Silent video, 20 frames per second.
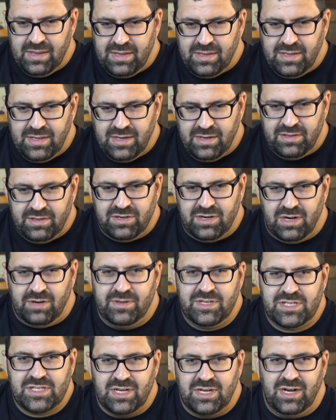there are
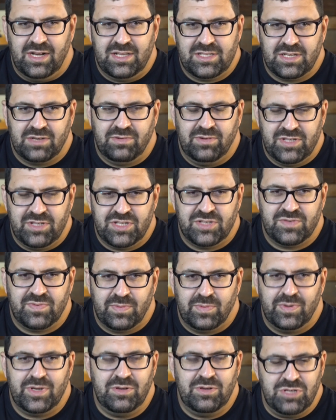always consequences
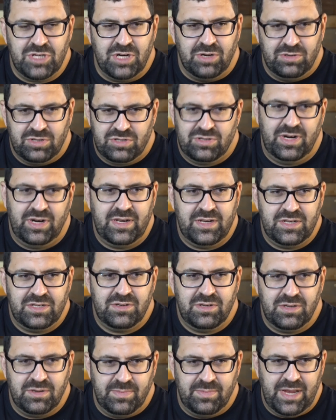for when you don't try to do
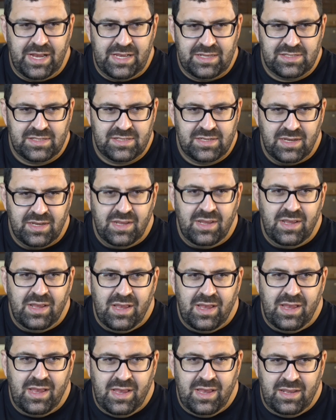your best.
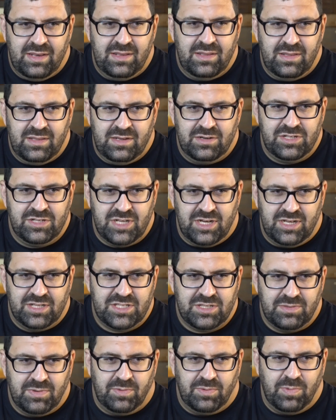And there's
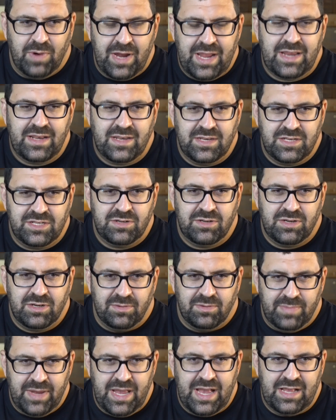also a way to do
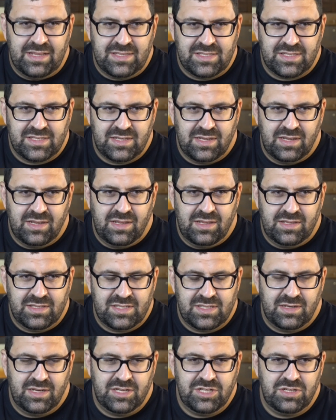your best.
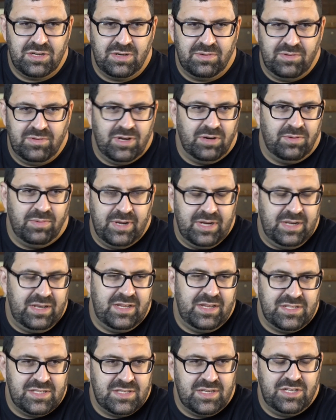Sometimes you don't know what it
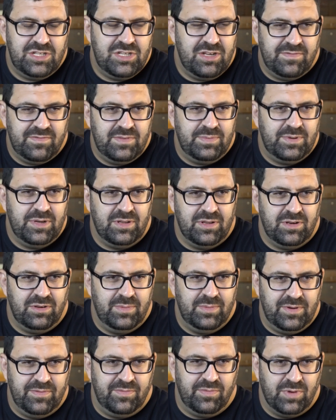is. Sometimes you have to put a little
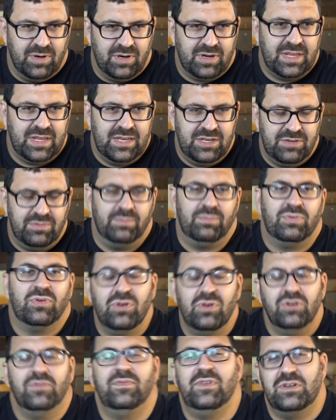bit of work in to
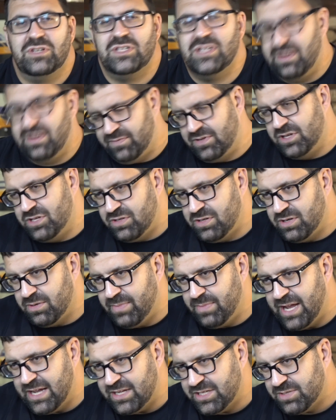improve yourself to do your
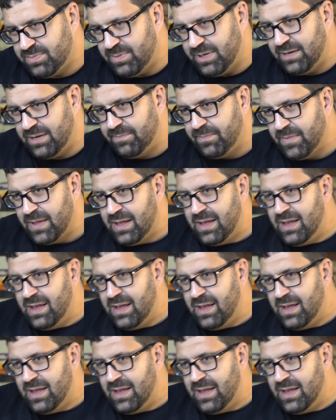best. But